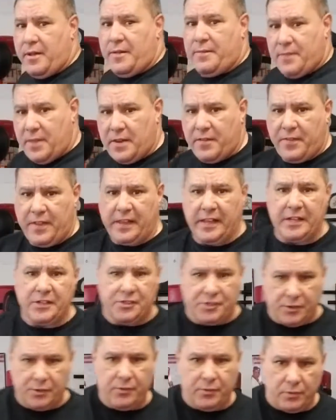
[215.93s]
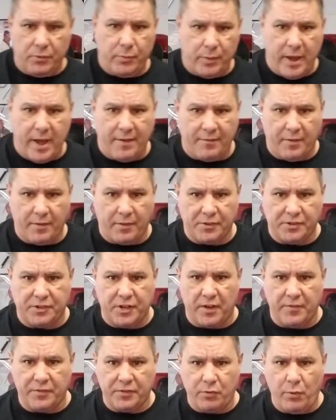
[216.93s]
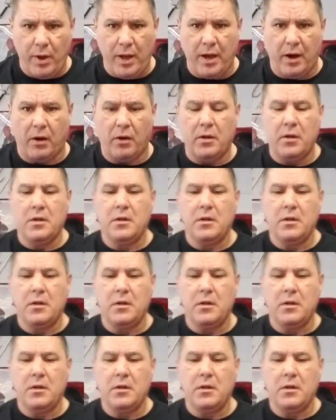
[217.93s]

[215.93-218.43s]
And then if they get you, we have other stuff as well.